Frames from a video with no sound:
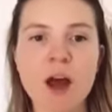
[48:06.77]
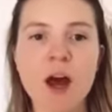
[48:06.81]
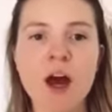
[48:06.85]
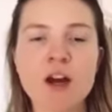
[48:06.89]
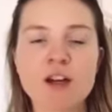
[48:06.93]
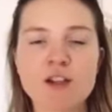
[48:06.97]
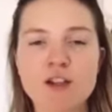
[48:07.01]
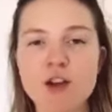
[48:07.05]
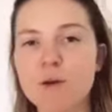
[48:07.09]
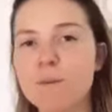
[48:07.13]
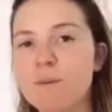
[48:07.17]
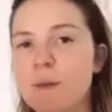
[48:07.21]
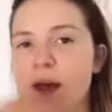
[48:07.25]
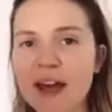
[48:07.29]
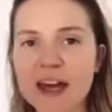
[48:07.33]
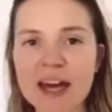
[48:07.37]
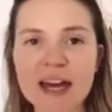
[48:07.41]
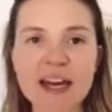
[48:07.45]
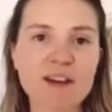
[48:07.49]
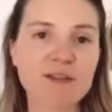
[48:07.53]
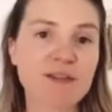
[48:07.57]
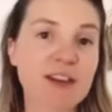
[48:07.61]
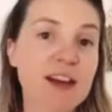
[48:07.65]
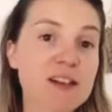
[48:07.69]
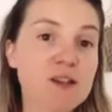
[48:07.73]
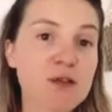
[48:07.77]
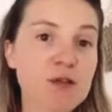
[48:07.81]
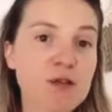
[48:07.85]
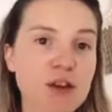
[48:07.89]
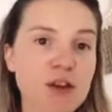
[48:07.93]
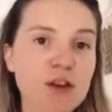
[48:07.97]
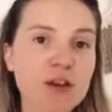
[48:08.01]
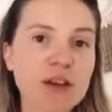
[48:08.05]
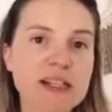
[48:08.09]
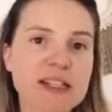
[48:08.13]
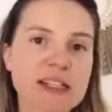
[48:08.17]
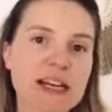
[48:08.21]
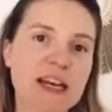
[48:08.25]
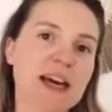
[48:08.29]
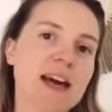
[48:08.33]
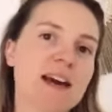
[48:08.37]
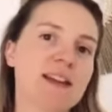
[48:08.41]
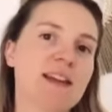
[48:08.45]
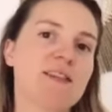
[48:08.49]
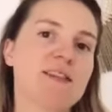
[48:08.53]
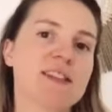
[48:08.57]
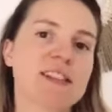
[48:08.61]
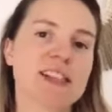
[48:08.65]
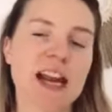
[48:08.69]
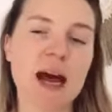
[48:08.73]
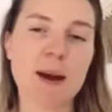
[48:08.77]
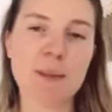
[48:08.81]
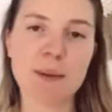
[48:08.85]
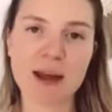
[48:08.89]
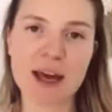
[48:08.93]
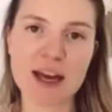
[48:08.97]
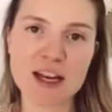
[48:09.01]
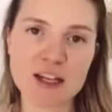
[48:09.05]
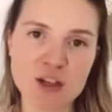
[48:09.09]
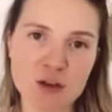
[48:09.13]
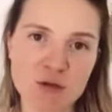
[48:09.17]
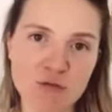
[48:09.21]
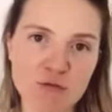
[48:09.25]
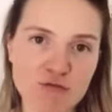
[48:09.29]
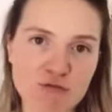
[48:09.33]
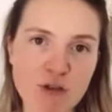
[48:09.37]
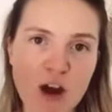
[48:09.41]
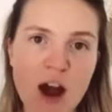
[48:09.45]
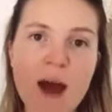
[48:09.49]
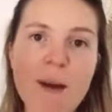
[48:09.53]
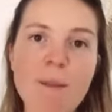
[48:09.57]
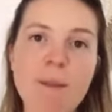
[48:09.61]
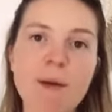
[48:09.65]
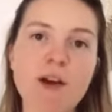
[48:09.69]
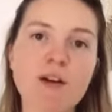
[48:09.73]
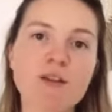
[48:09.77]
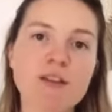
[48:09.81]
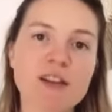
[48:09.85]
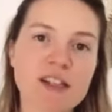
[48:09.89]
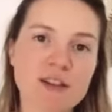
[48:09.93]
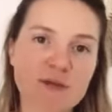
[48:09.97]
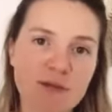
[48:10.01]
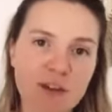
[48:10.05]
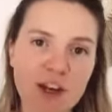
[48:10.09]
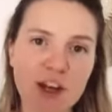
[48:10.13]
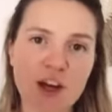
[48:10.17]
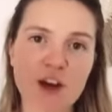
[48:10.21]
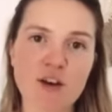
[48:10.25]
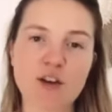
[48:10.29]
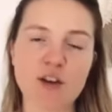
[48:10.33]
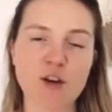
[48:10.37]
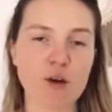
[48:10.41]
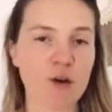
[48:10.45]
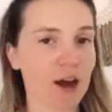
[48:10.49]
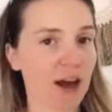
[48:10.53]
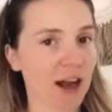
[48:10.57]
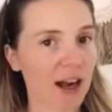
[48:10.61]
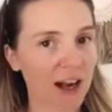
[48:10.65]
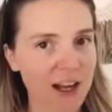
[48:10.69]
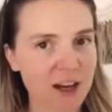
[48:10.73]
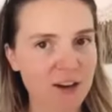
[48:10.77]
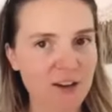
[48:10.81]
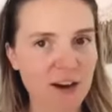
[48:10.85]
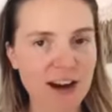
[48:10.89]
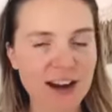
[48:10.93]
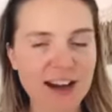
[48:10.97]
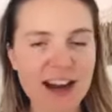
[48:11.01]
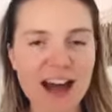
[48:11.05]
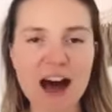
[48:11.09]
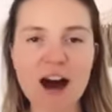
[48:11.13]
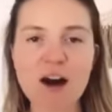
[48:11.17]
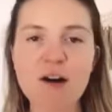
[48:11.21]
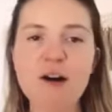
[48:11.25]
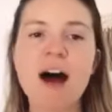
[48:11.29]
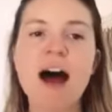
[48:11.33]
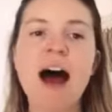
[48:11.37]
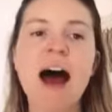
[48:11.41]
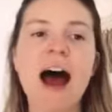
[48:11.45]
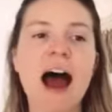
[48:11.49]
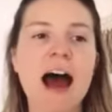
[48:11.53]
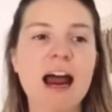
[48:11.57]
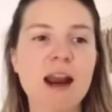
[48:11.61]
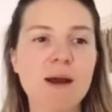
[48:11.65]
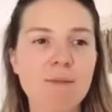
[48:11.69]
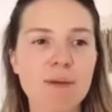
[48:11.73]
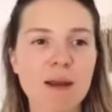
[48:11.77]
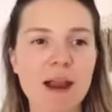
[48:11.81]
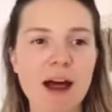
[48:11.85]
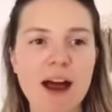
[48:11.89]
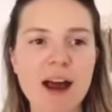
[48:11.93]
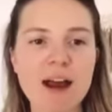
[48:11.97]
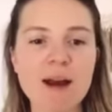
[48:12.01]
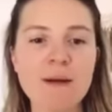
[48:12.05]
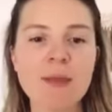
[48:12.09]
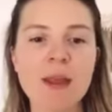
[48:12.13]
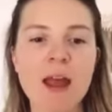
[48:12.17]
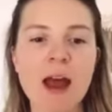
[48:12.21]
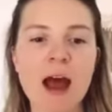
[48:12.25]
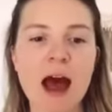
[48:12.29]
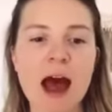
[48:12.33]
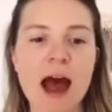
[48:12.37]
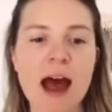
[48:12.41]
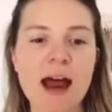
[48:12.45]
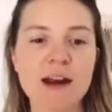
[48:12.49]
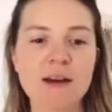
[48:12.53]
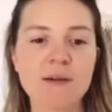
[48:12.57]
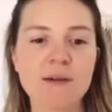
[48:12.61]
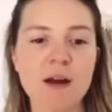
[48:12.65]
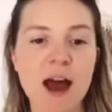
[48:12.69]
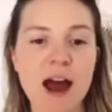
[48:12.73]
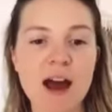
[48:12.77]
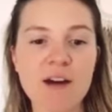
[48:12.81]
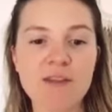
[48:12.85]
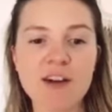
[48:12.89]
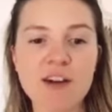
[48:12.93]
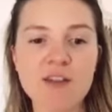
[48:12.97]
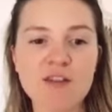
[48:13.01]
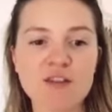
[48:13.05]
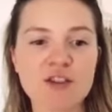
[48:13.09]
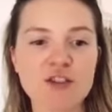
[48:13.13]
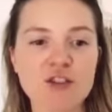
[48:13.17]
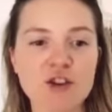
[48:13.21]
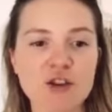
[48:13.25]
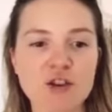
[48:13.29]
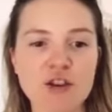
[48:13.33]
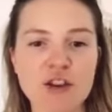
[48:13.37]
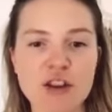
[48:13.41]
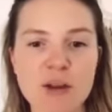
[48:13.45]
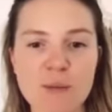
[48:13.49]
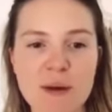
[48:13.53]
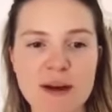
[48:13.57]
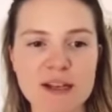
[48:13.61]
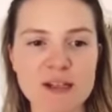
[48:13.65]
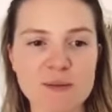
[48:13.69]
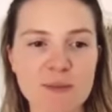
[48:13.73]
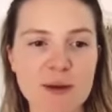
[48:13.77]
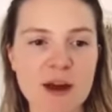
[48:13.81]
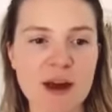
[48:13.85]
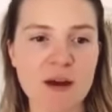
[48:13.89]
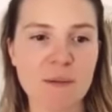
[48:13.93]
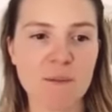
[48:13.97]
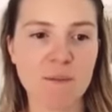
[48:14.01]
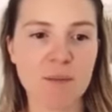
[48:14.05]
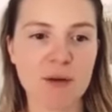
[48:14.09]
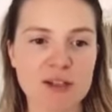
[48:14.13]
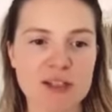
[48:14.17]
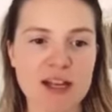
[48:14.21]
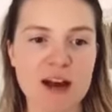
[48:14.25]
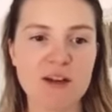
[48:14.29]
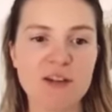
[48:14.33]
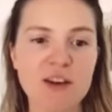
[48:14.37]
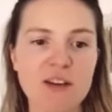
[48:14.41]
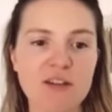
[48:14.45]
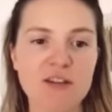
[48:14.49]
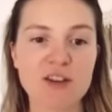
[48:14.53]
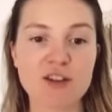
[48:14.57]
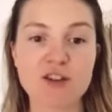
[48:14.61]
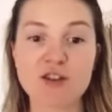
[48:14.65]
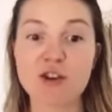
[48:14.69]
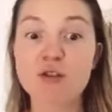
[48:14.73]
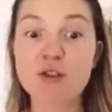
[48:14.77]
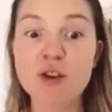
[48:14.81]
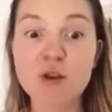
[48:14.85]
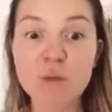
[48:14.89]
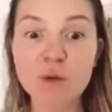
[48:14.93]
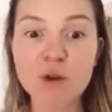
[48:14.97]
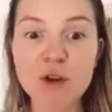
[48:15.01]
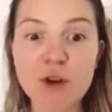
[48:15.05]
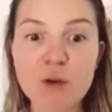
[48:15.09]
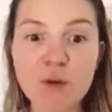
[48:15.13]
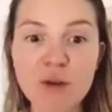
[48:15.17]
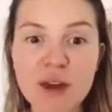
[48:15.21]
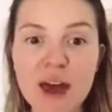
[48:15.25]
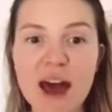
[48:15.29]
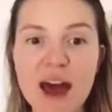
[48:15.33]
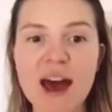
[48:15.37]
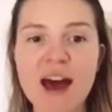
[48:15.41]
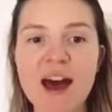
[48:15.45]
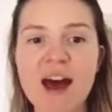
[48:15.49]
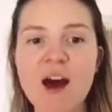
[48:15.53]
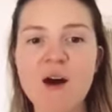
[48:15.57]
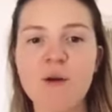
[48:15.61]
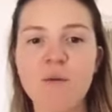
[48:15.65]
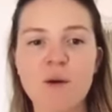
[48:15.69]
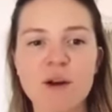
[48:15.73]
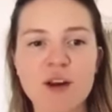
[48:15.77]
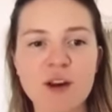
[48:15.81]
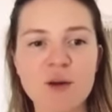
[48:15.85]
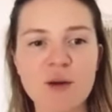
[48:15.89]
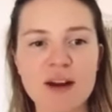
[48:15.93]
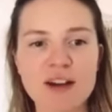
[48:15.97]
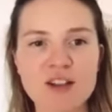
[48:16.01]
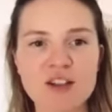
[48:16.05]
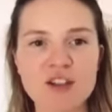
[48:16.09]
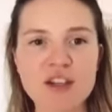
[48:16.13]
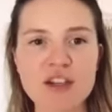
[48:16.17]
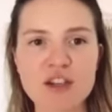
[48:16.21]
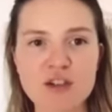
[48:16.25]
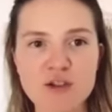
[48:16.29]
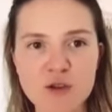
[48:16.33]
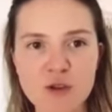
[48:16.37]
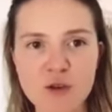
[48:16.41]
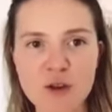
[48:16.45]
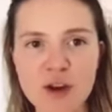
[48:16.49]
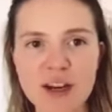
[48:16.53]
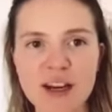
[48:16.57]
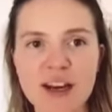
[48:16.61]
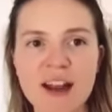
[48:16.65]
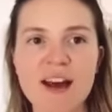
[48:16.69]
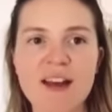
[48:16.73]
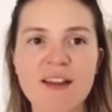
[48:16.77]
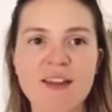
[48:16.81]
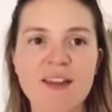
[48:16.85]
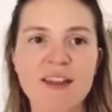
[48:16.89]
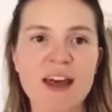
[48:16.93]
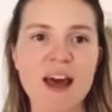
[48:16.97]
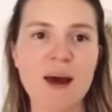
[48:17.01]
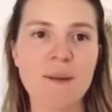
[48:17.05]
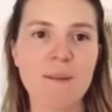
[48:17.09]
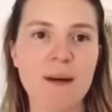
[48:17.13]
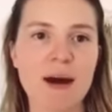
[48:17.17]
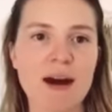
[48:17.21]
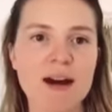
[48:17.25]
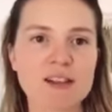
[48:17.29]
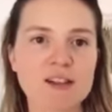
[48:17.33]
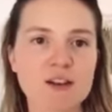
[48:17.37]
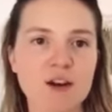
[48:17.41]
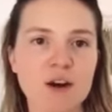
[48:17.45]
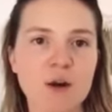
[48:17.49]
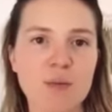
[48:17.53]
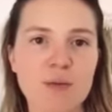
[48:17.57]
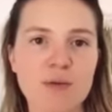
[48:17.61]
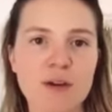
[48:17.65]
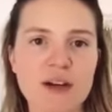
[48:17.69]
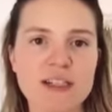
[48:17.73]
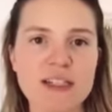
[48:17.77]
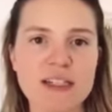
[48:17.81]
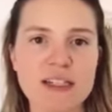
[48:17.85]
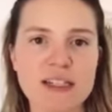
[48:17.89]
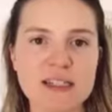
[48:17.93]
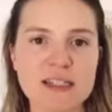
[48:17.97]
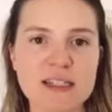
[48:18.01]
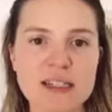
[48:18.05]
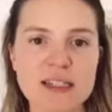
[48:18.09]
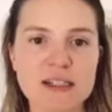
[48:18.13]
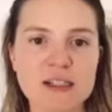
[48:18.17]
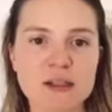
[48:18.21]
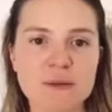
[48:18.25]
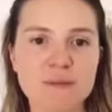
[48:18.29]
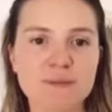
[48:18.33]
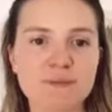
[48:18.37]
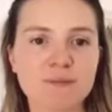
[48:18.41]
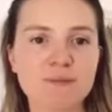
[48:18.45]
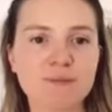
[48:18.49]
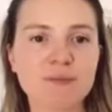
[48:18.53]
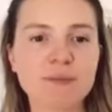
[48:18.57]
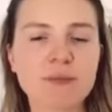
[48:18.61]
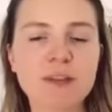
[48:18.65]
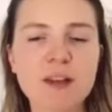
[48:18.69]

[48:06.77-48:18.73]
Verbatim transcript: So again, if that's all that you need to hear, there is an application right below this video that you can click right now and apply. And I haven't even shown you the best bit, because I haven't even shown you what you get when you actually join the Impact Operating System.